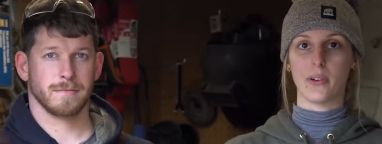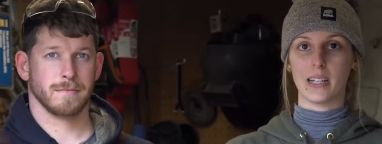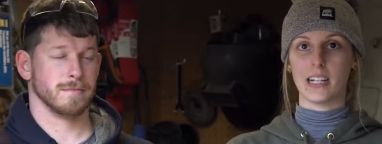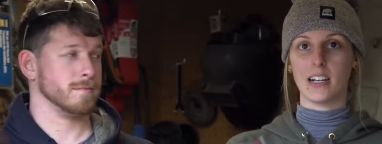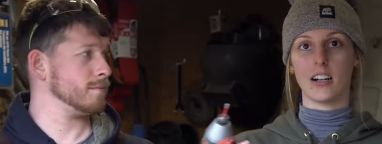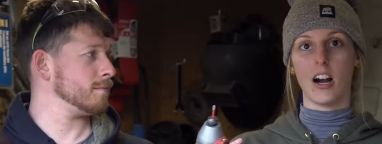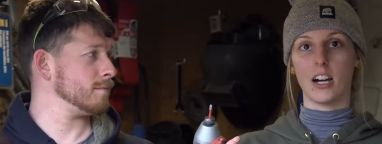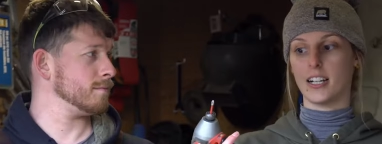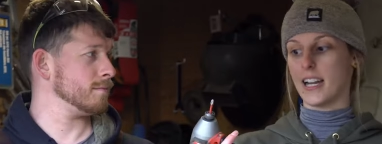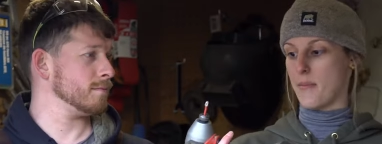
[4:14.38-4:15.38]
Speaker 1: we needed
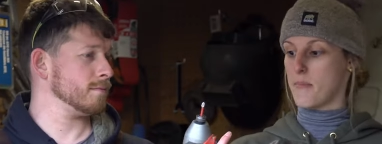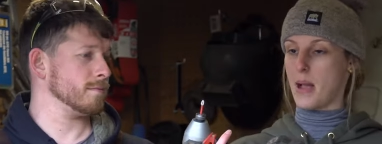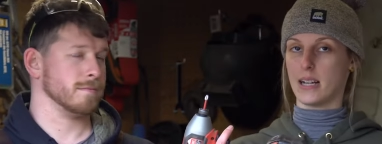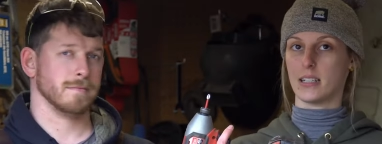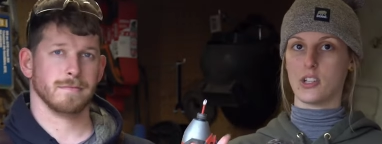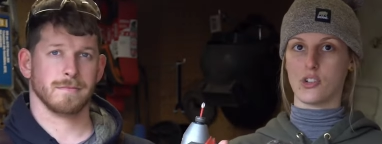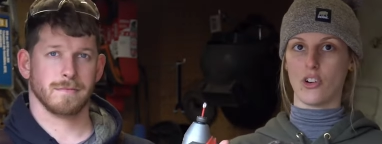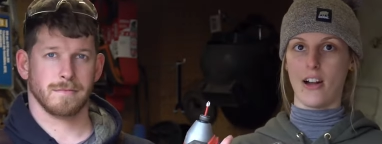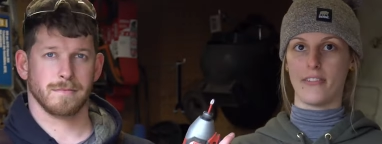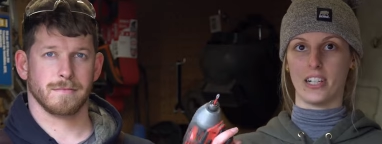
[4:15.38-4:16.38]
our impact
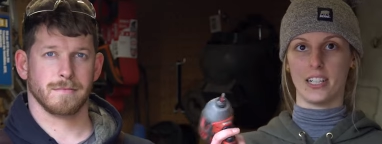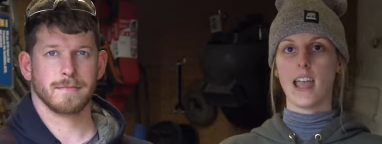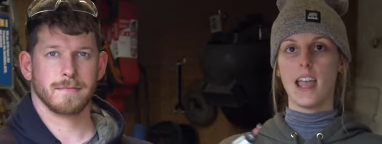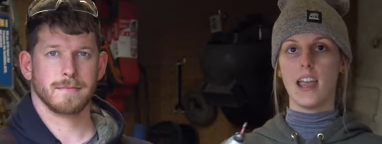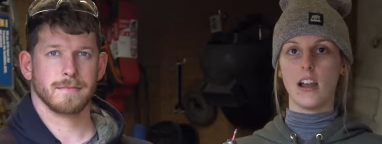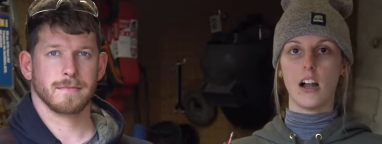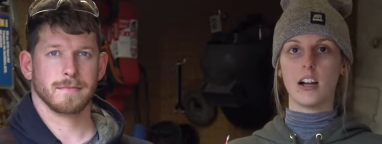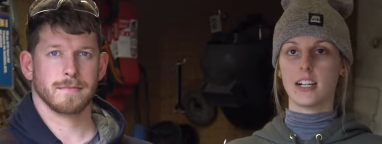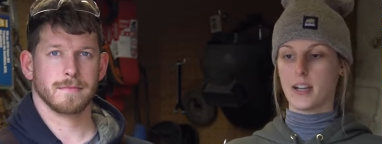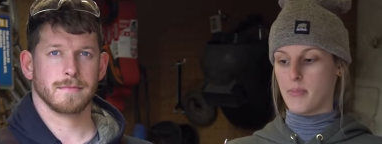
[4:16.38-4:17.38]
driver. And on
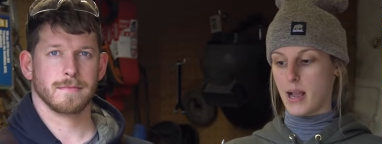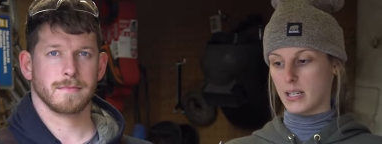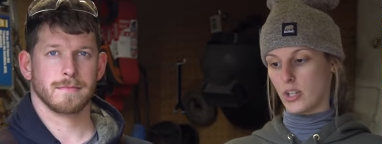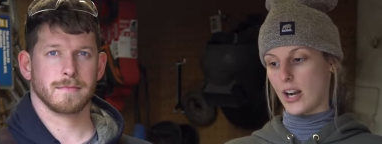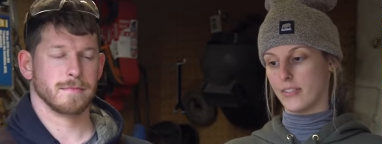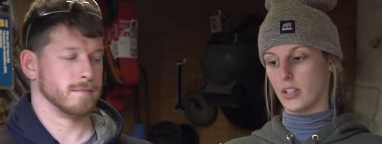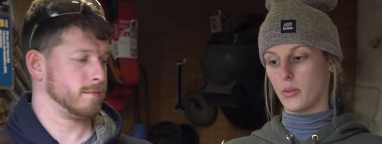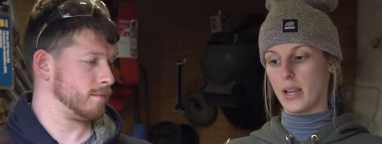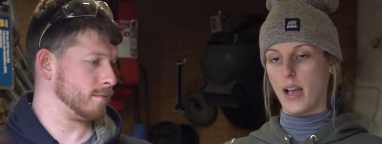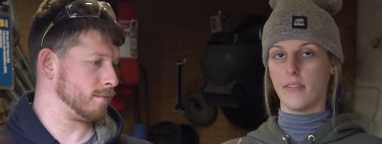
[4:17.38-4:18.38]
our impact driver,
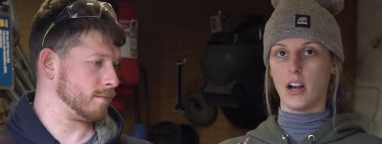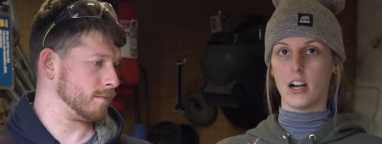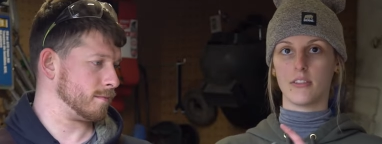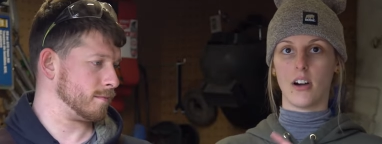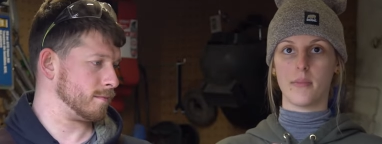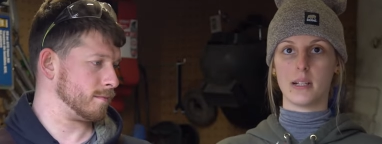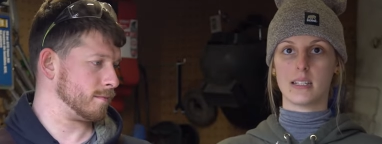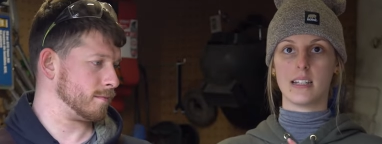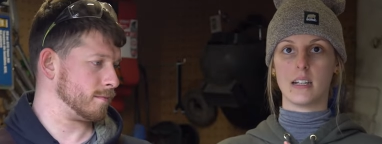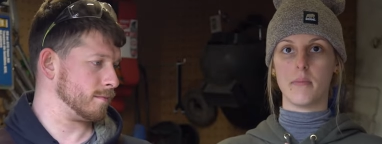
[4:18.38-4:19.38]
we have our
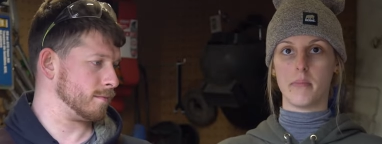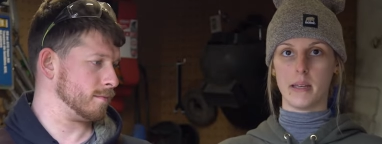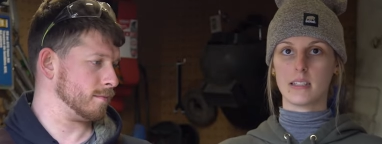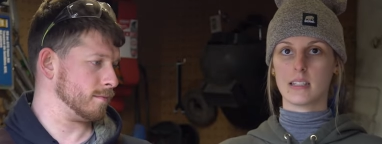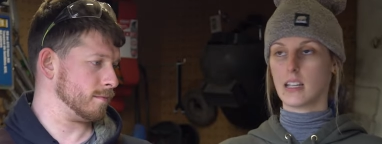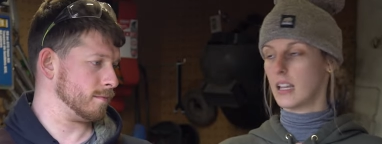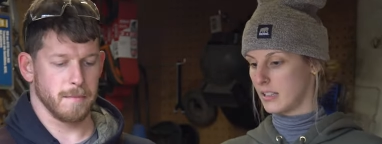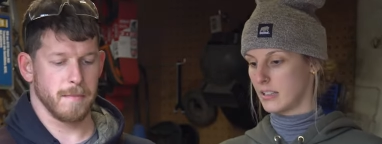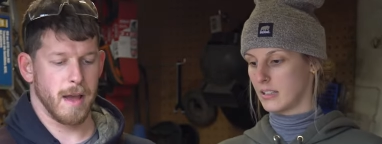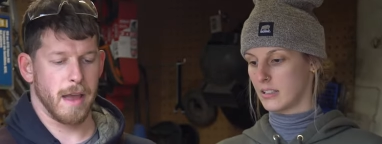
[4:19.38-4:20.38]
Robertson bit.
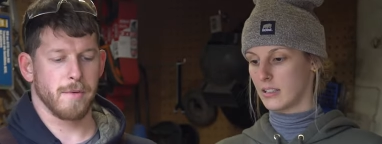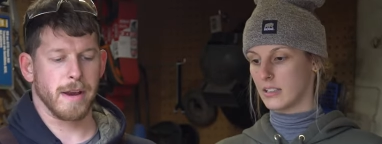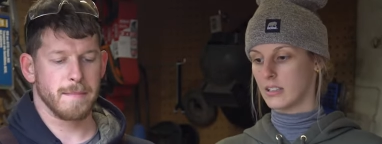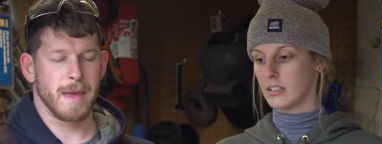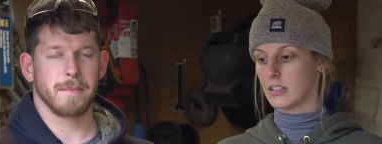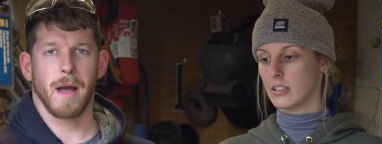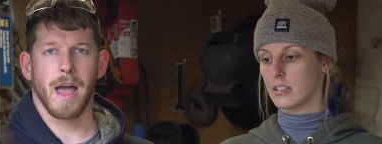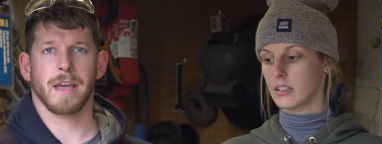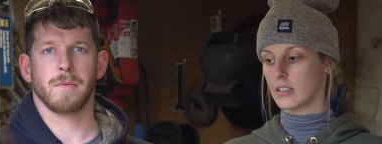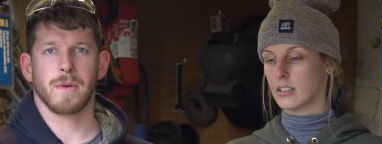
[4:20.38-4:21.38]
Speaker 2: I recommend
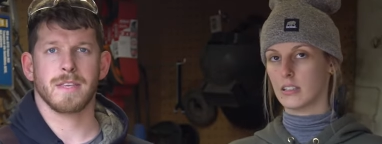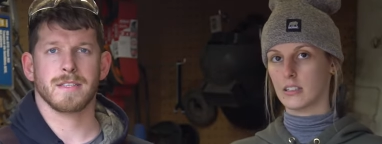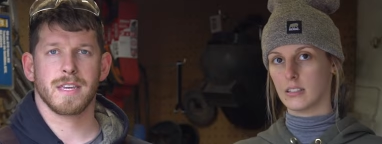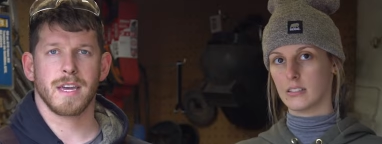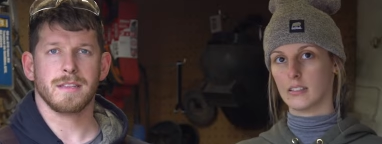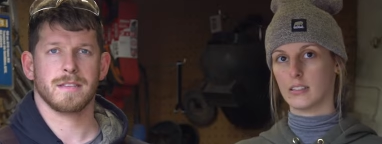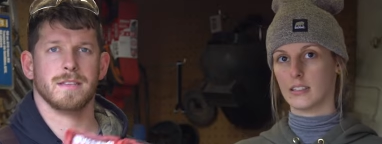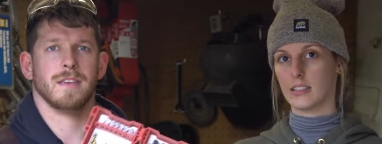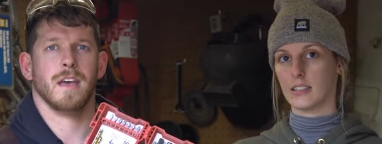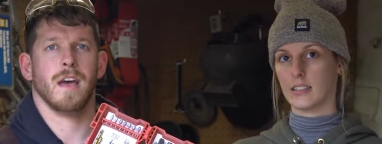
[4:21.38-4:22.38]
buying one of these kits.
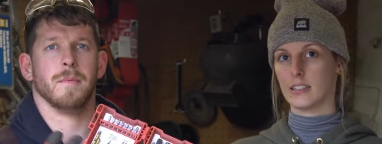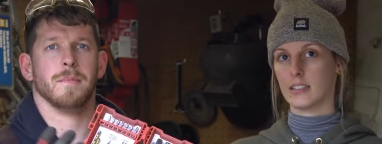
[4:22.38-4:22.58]
Um,